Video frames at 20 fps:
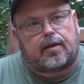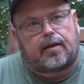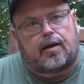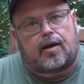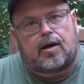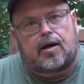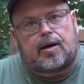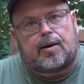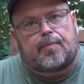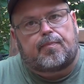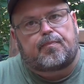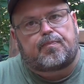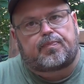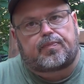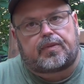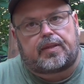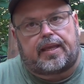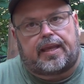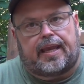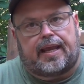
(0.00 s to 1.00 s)
and
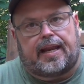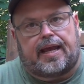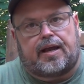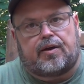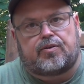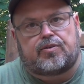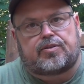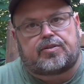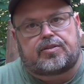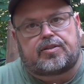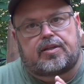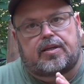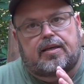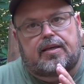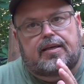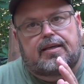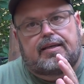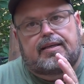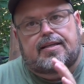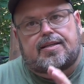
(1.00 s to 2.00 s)
I was
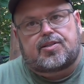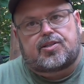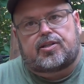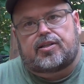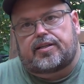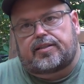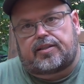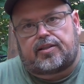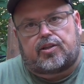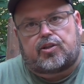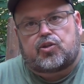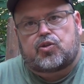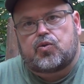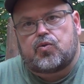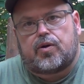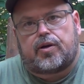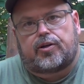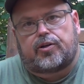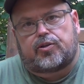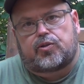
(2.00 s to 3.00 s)
selected the
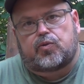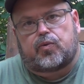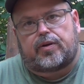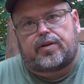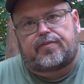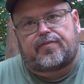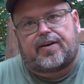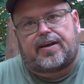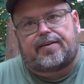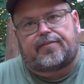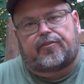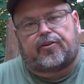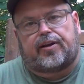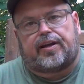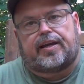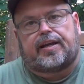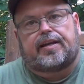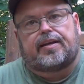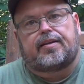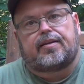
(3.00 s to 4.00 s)
225
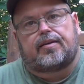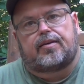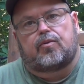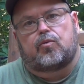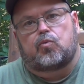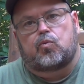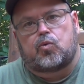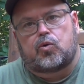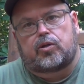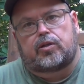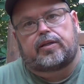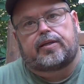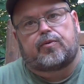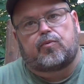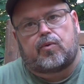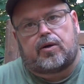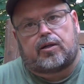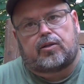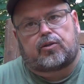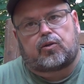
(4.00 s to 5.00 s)
grain Woodley
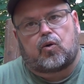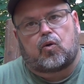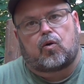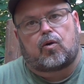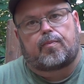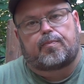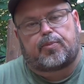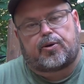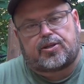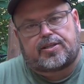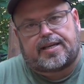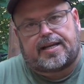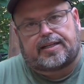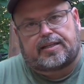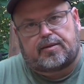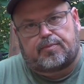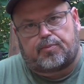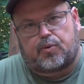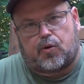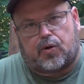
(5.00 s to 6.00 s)
Weld Core
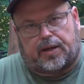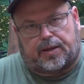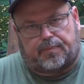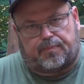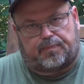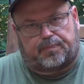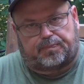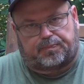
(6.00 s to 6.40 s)
protected point.